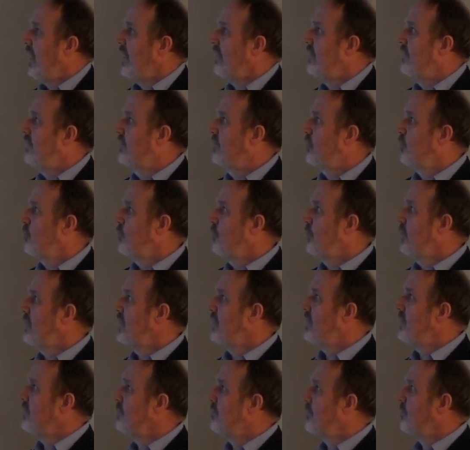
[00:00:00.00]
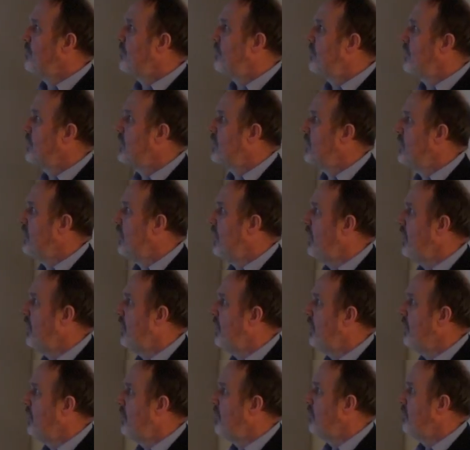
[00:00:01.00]
And so we
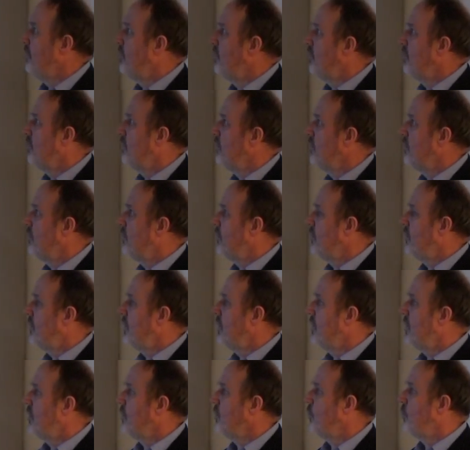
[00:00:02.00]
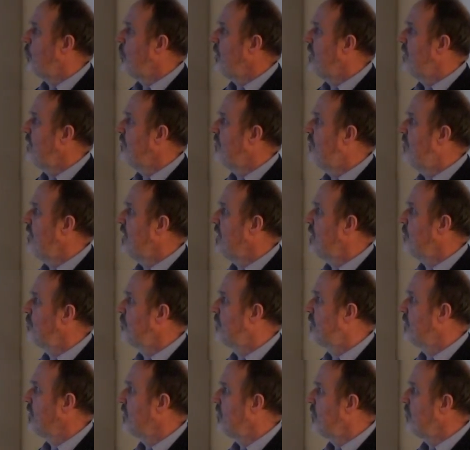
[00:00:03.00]
um, we
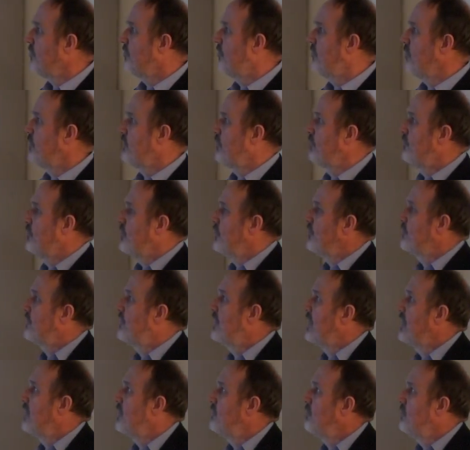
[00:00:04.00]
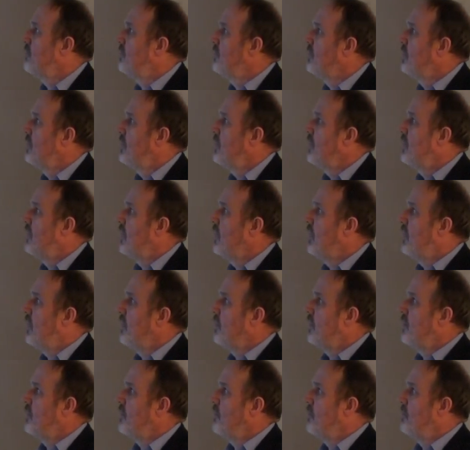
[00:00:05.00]
developed for the first time
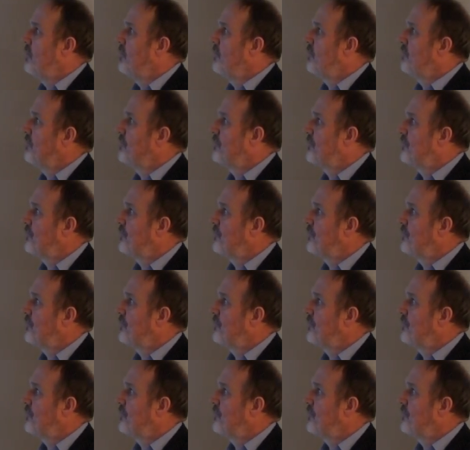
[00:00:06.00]
um,